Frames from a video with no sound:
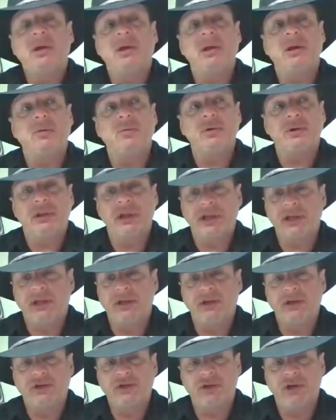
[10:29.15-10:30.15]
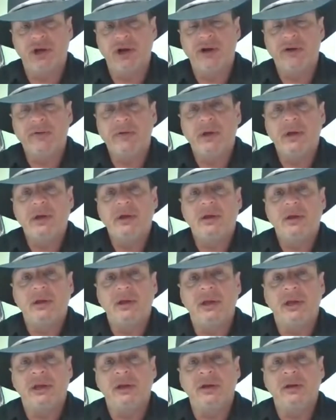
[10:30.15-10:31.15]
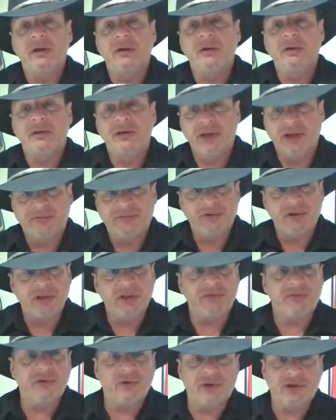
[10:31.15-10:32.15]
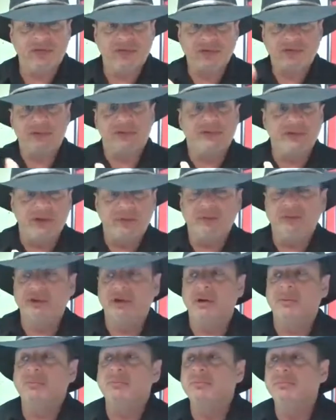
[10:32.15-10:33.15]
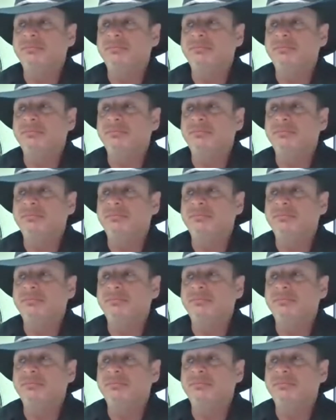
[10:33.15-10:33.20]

And I would like you to share. And definitely, if you give us the thumbs up,